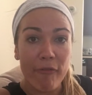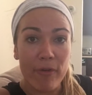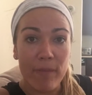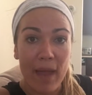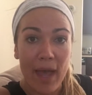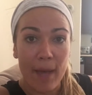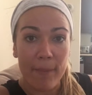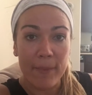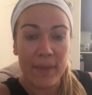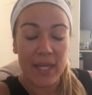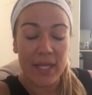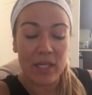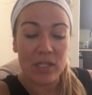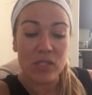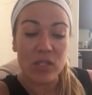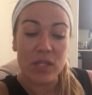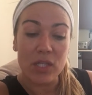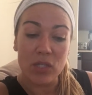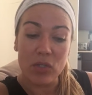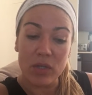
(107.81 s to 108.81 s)
from happening
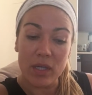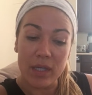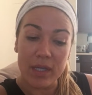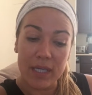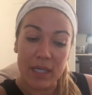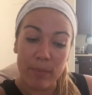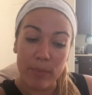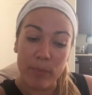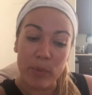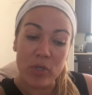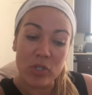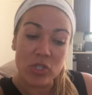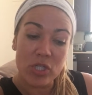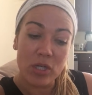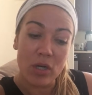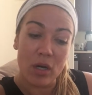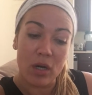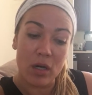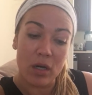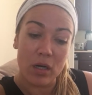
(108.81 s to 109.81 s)
so that you can keep
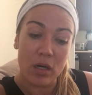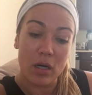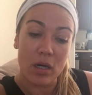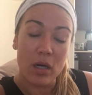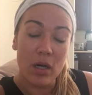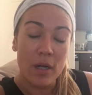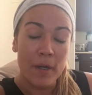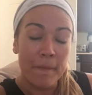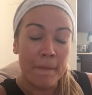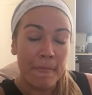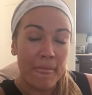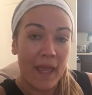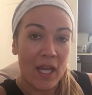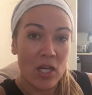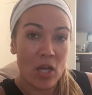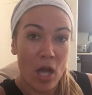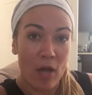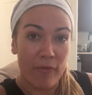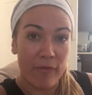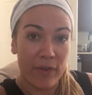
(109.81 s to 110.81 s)
pushing harder
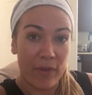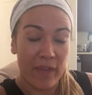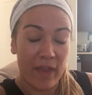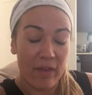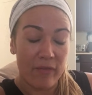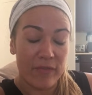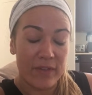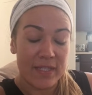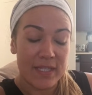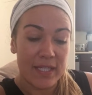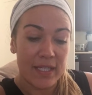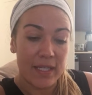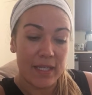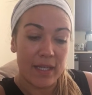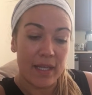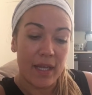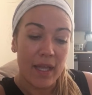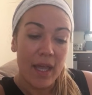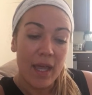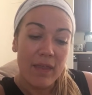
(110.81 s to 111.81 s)
and not feel that
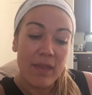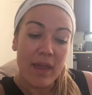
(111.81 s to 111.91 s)
fatigue.